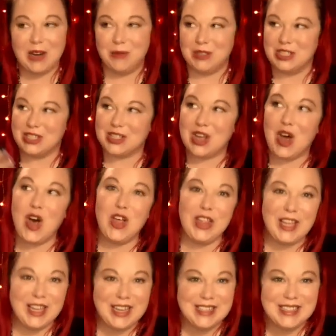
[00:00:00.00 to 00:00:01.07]
which is
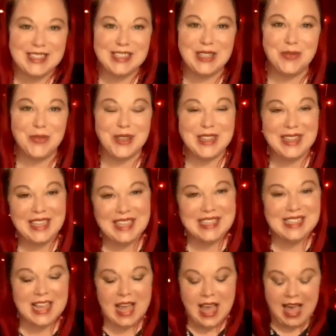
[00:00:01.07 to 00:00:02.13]
calling us to release